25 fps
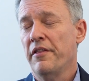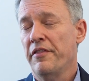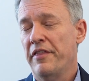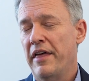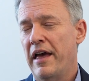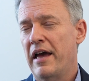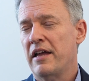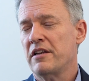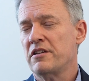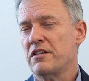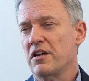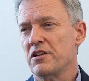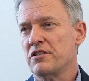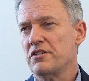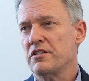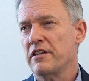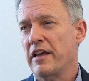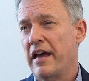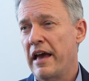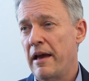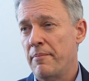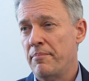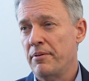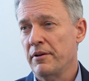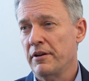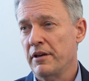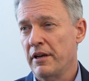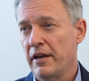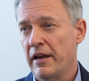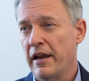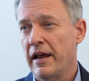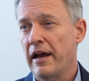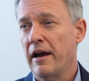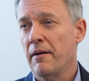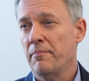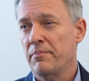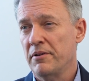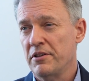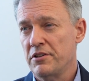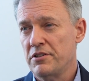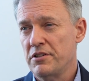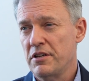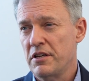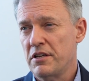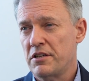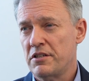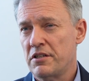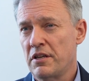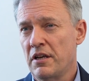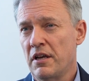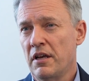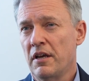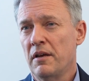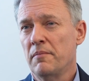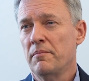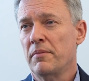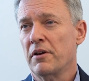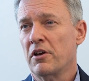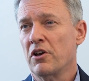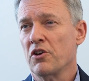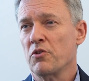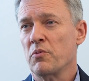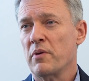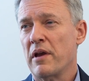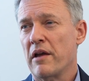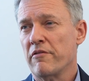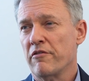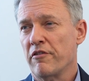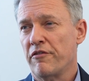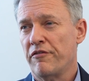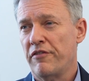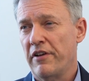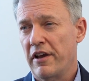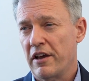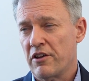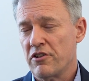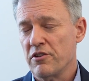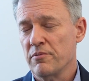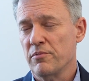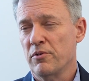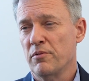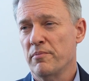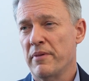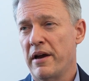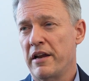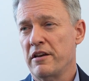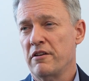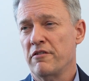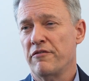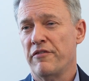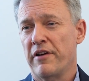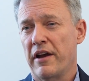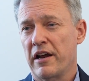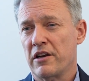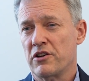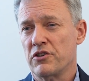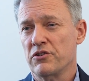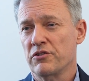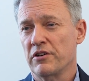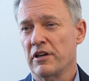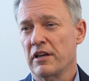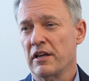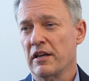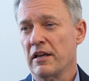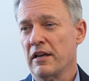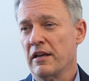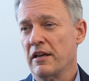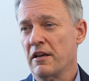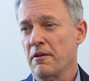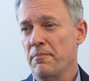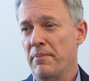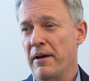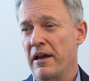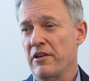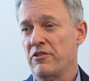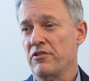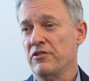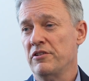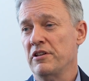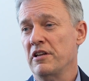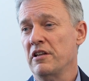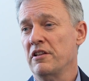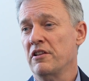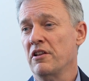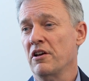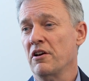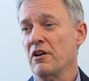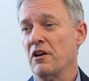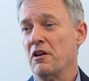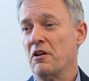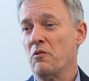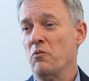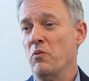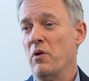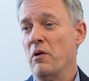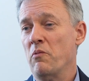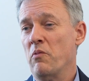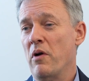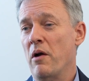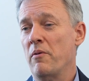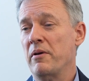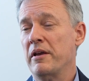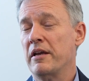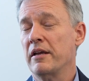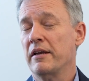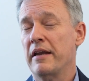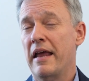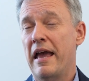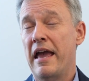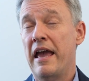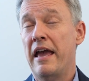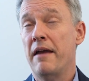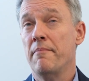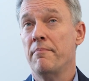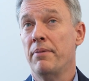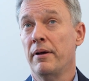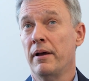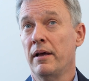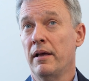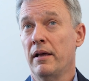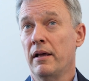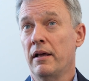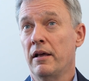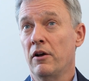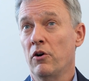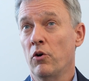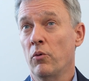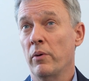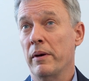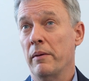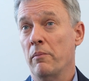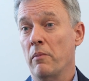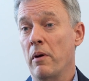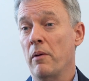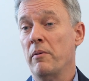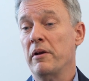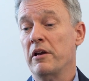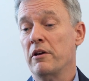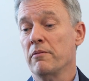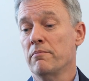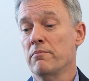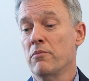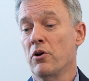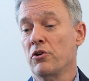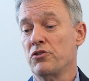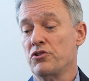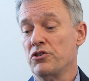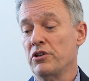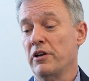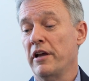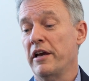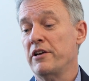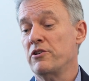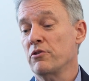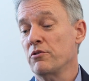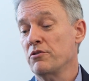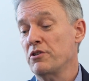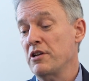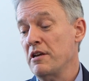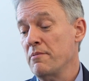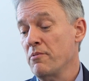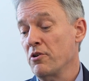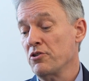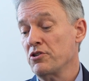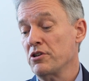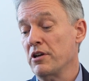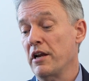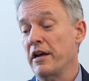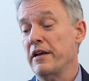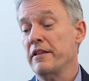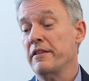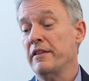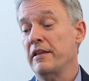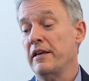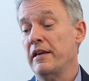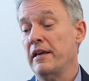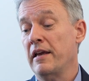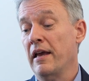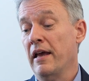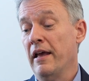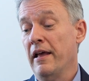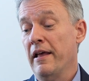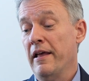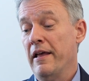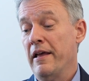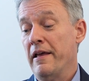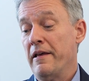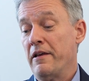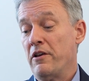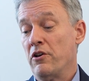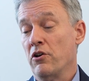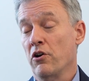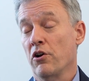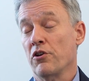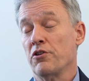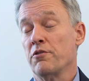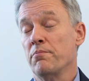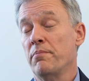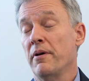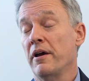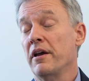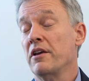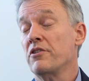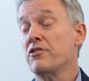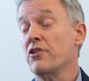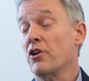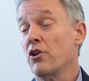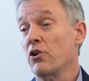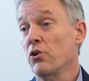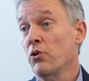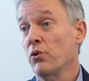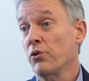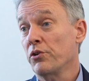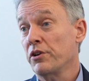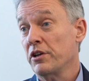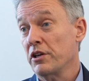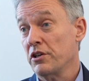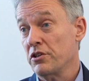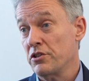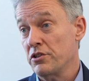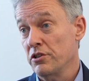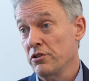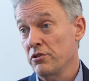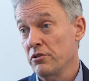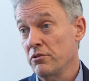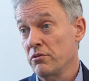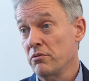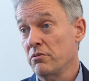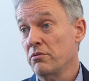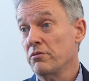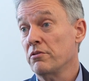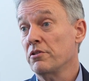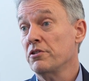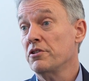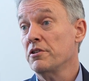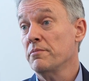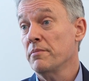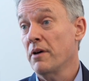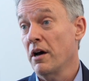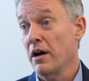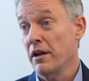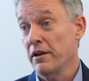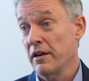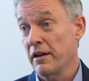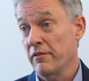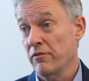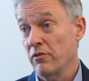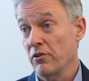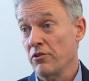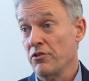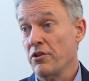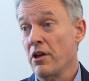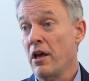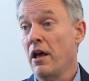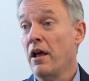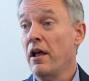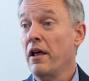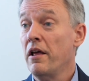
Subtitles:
That doesn't happen in our business because we have a flexible manufacturing capacity where we can ebb, or where we can modulate or demodulate the cost base according to the demand levels,